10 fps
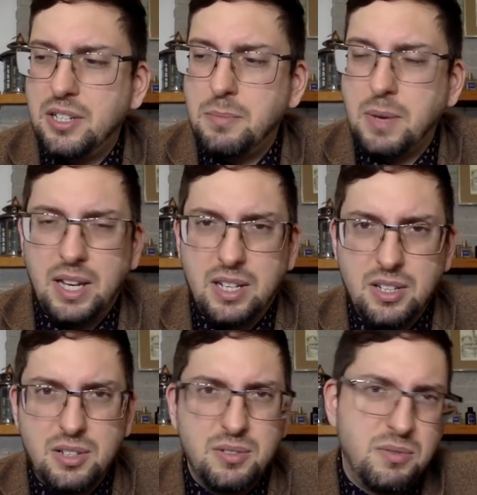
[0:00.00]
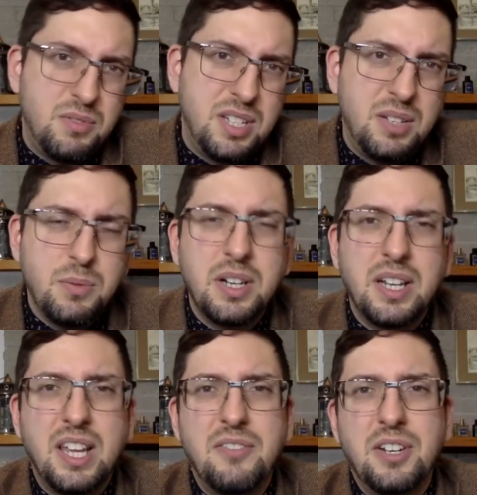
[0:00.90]
You might want to
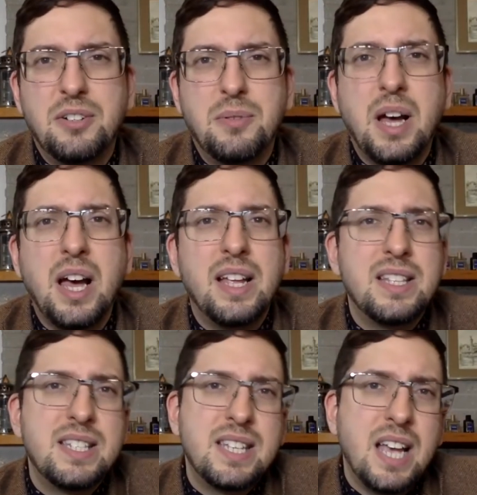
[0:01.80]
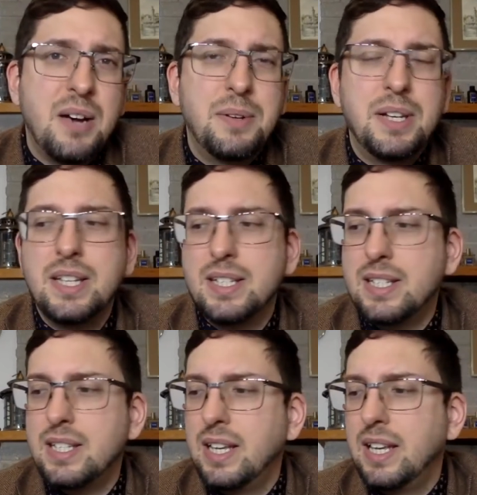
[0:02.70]
give it a try and see how it is.